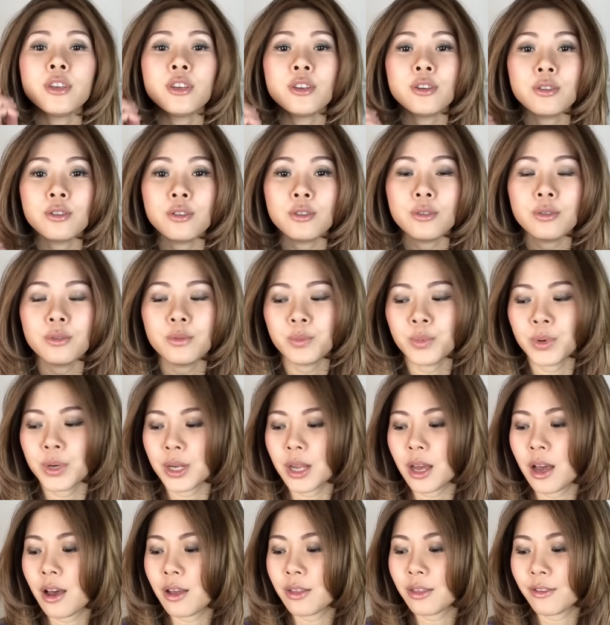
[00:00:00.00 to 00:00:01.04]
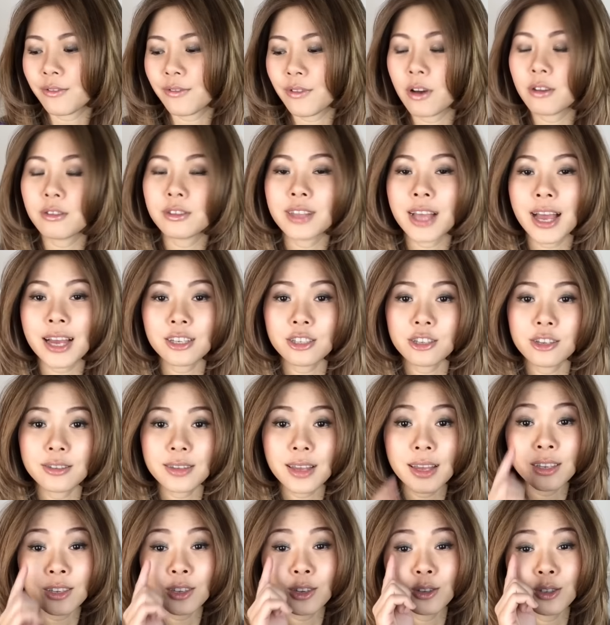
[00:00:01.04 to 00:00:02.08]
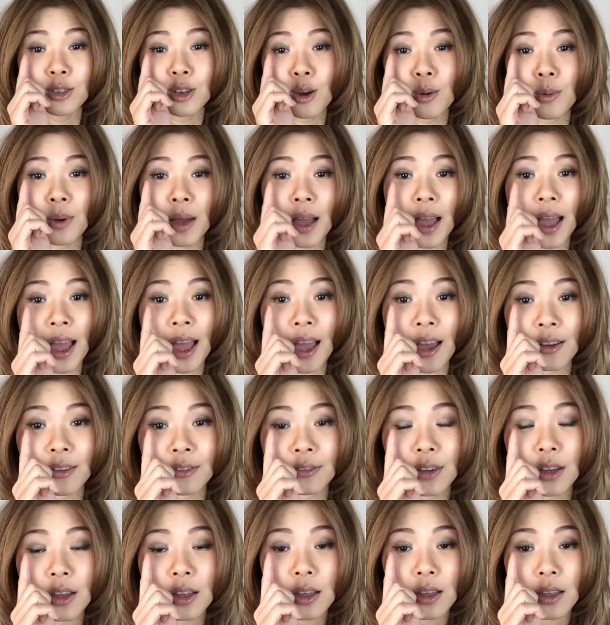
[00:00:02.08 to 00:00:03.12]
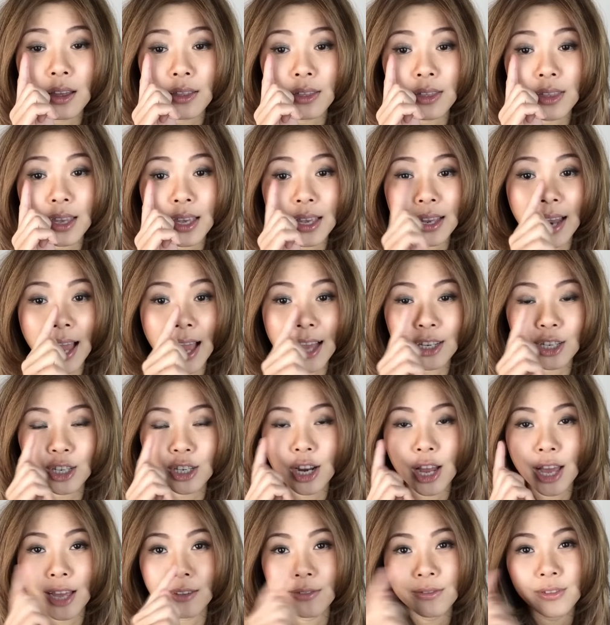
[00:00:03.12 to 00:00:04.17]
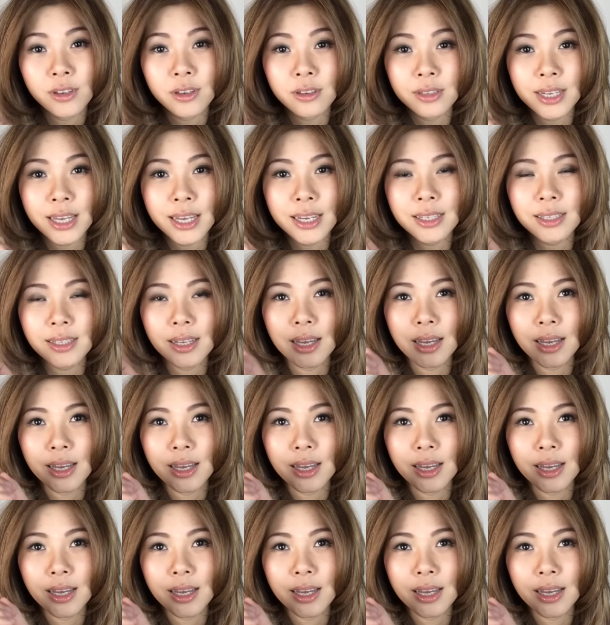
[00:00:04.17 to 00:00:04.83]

you put on the false lashes and you don't have the lash line filled in,